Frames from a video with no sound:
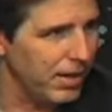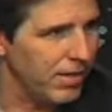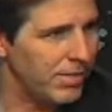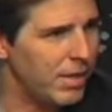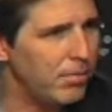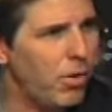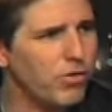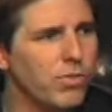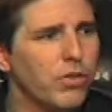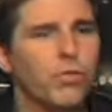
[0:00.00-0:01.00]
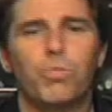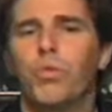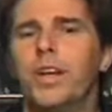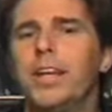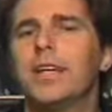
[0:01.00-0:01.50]
See, the emotional's
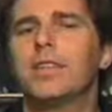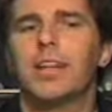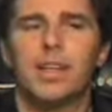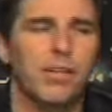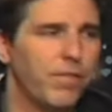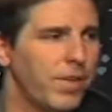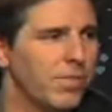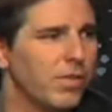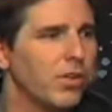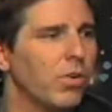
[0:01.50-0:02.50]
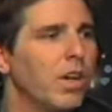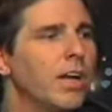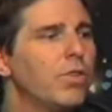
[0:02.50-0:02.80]
willing to let the physical